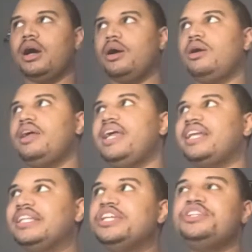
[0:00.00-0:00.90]

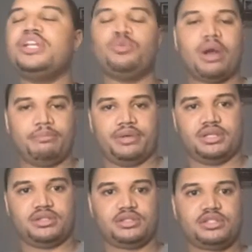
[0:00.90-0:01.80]
ignition
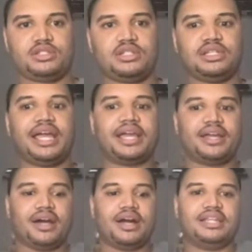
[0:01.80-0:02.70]
weapons like
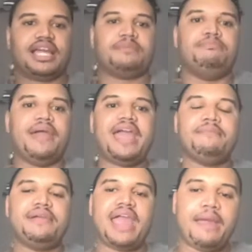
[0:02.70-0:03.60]
Bam
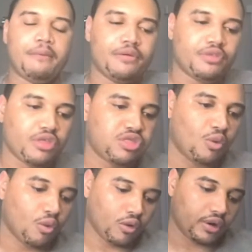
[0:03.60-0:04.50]
became with the
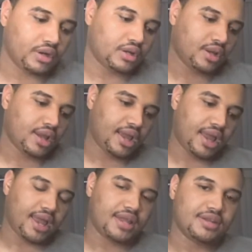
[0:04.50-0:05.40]
Thorn,
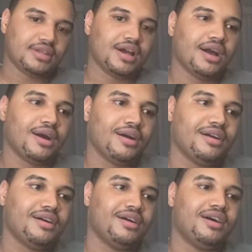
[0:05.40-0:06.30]
and
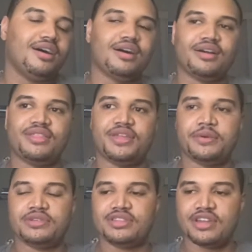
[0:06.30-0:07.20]
there was
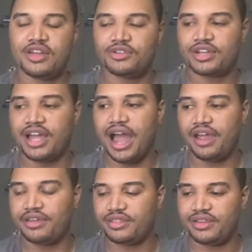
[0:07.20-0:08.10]
the other guy
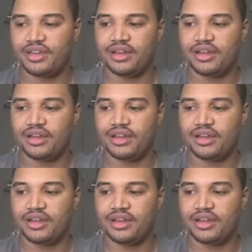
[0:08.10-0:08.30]
in the